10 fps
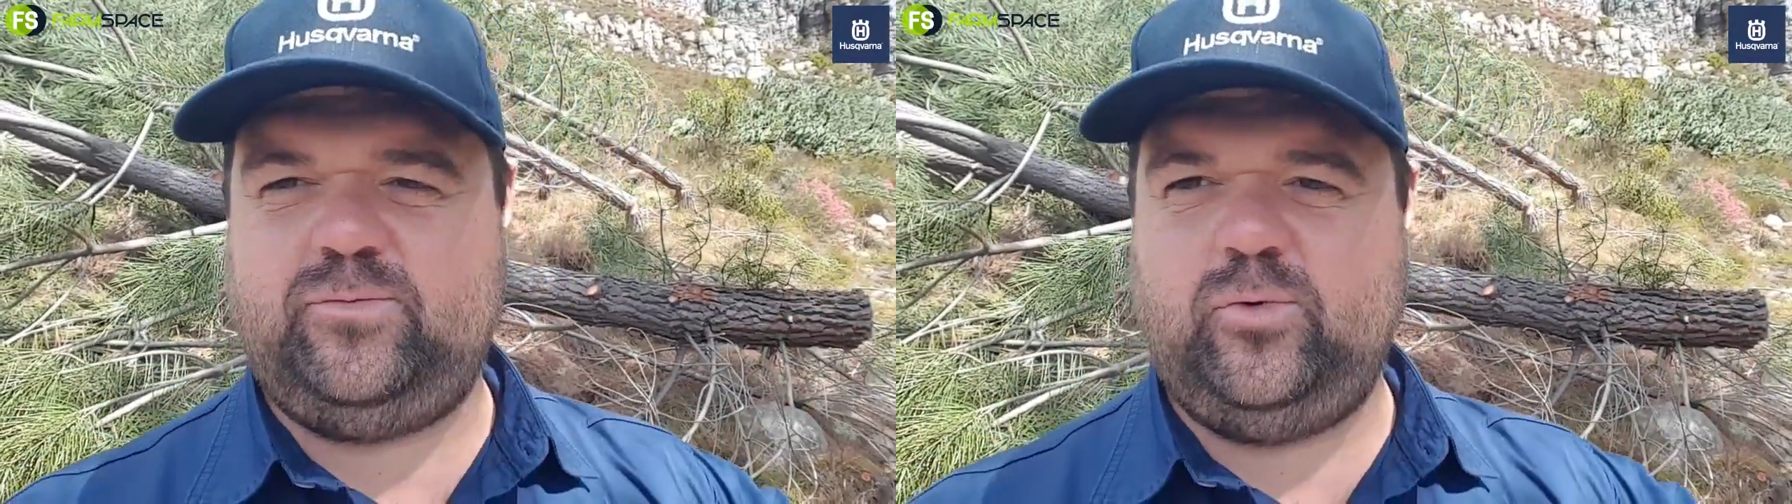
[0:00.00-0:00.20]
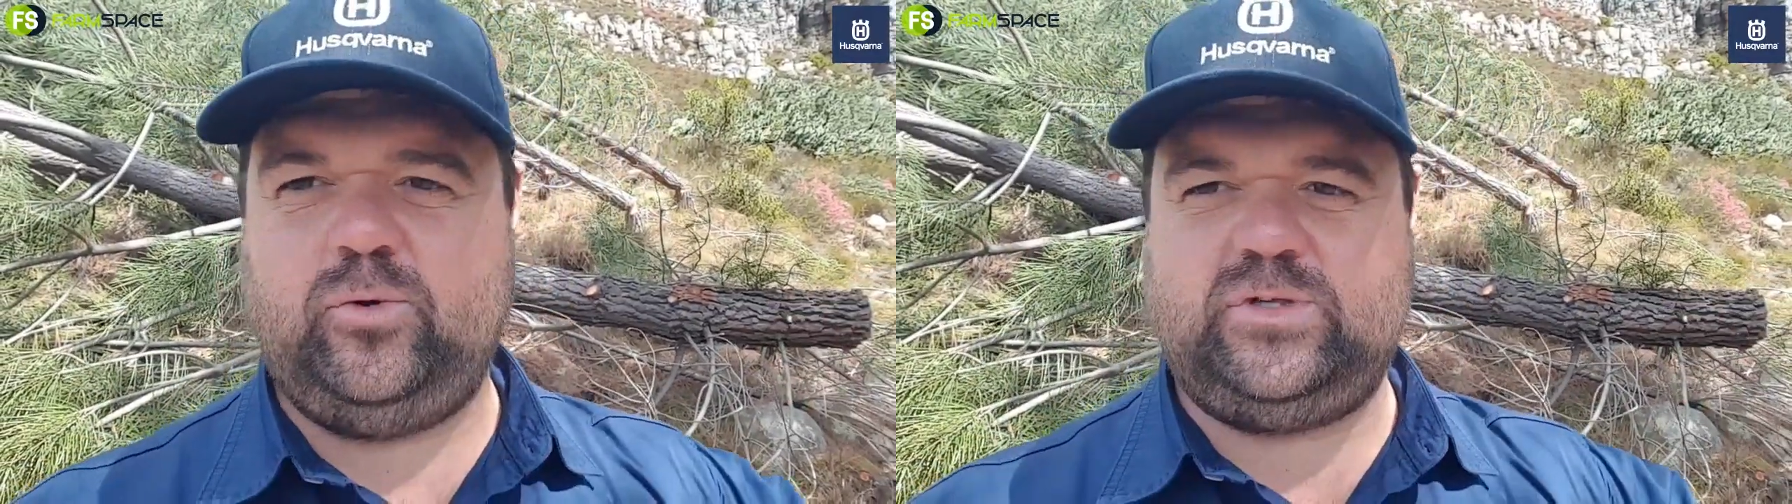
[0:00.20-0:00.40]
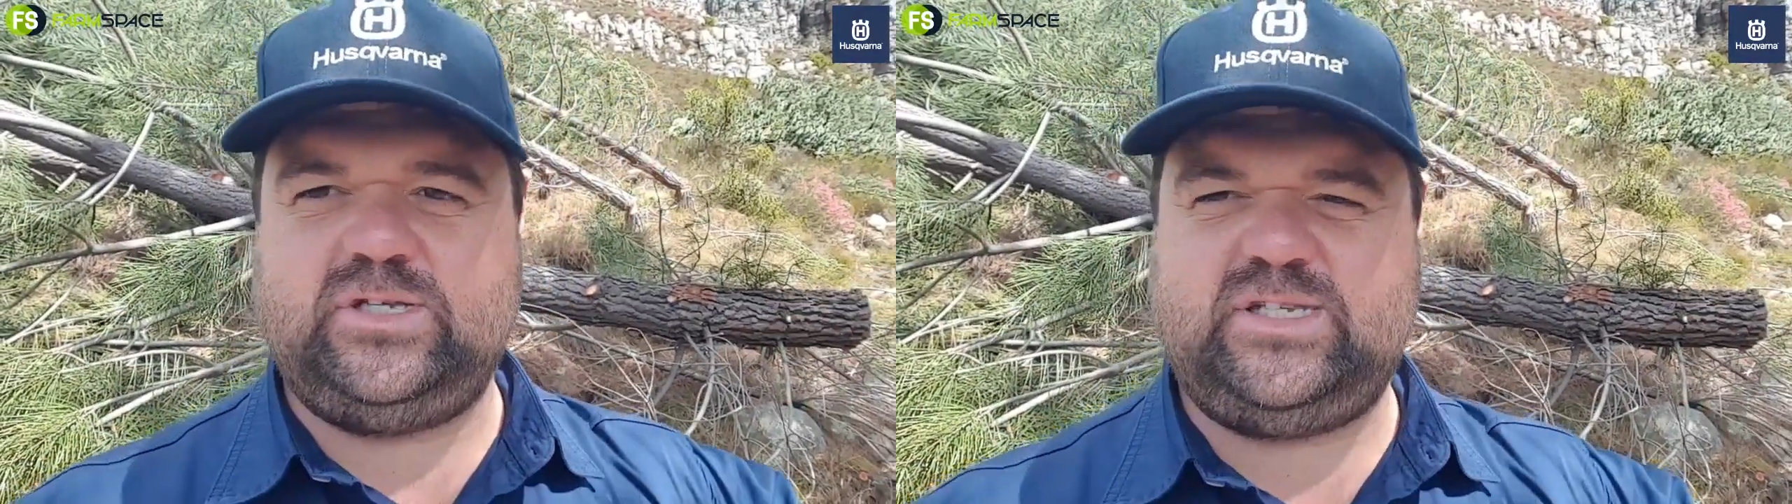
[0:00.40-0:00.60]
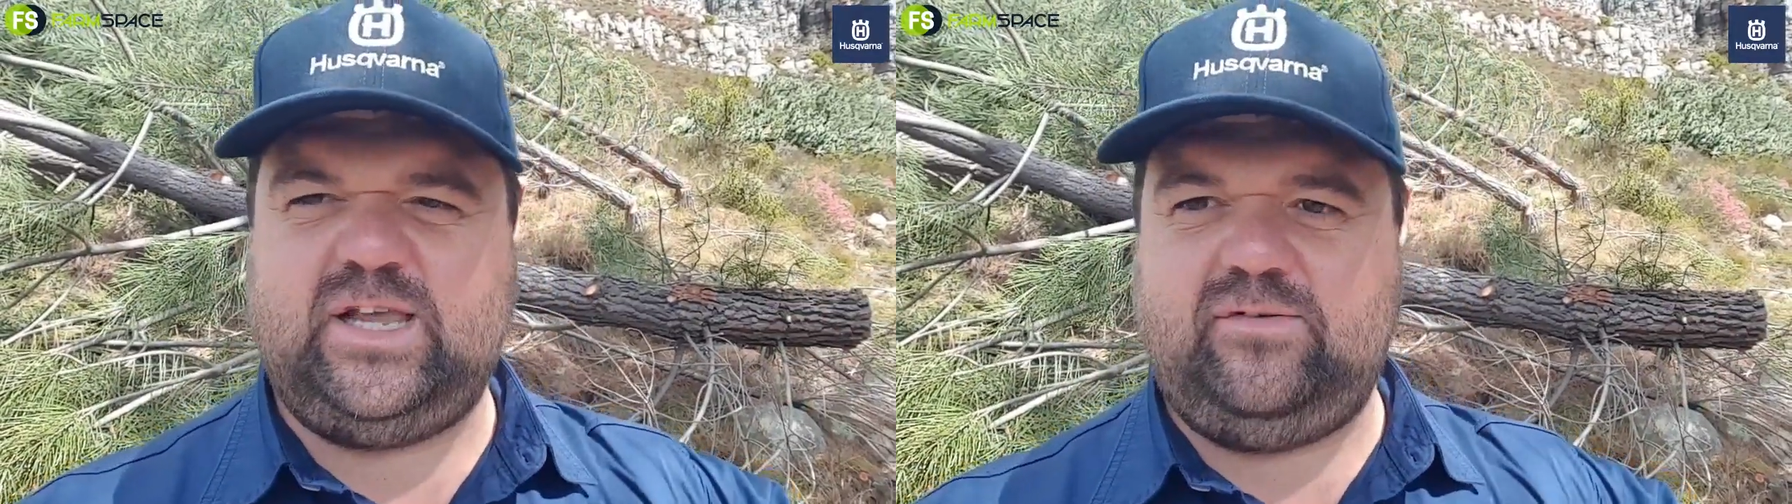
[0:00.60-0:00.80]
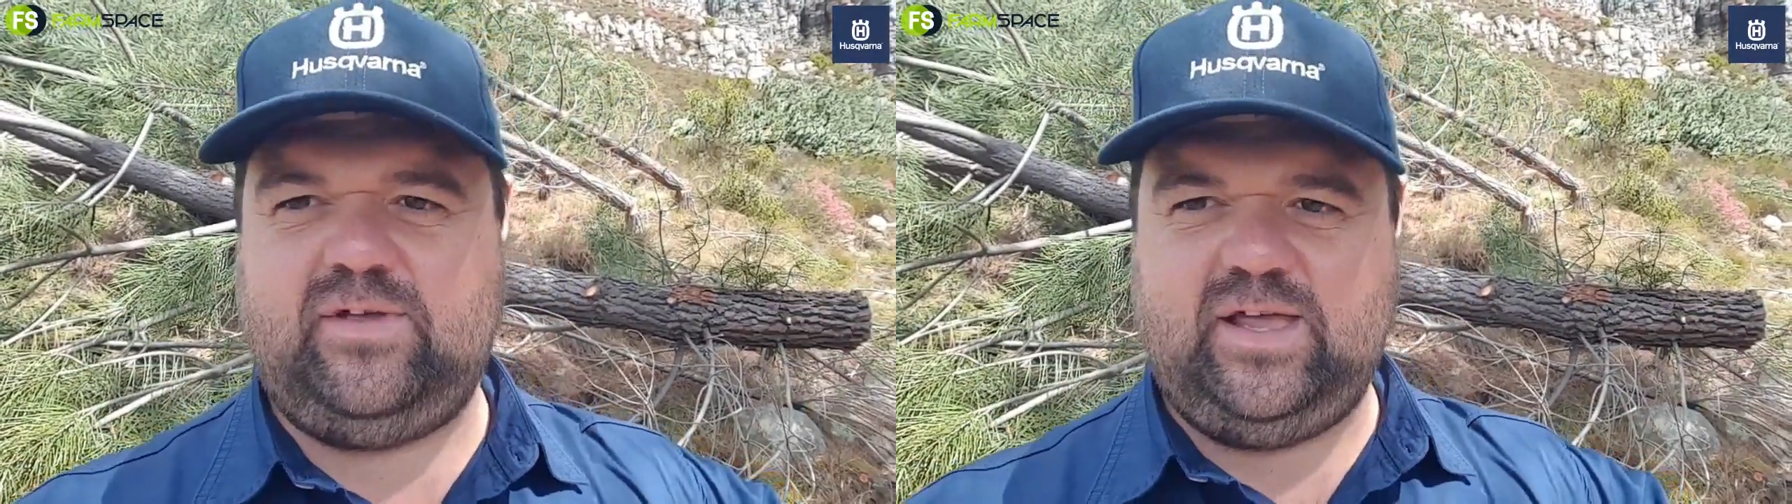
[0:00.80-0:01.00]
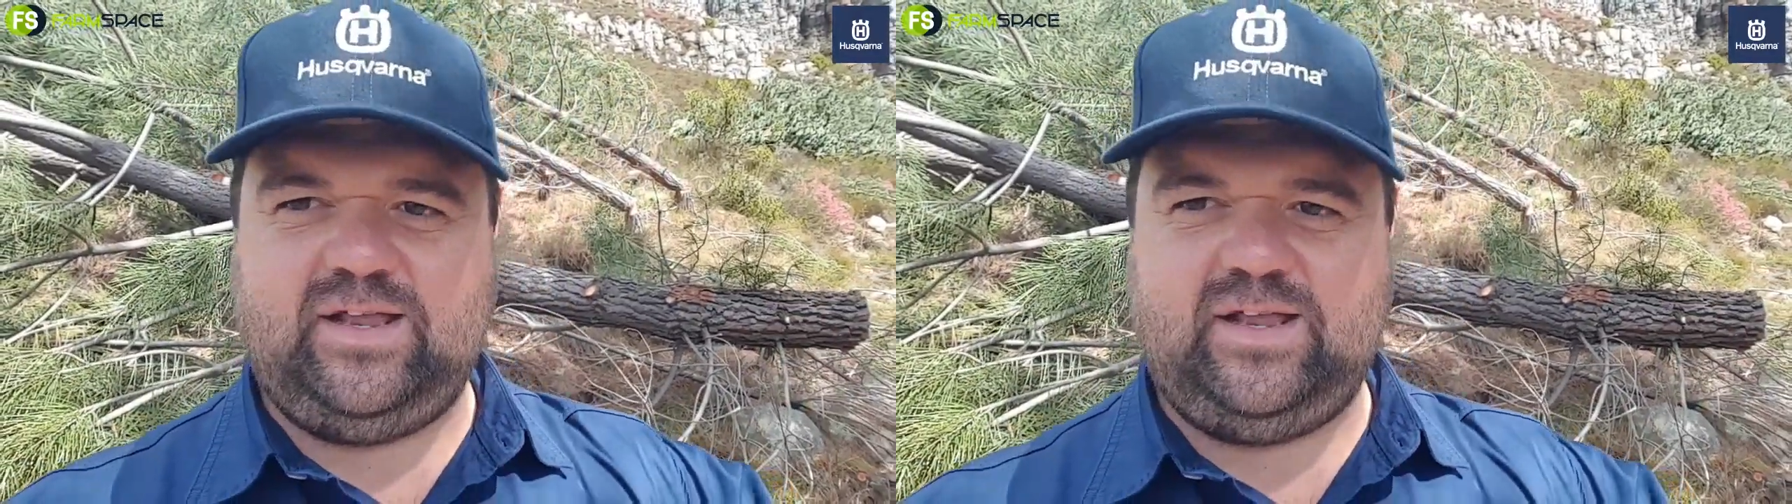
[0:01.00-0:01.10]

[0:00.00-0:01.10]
water saving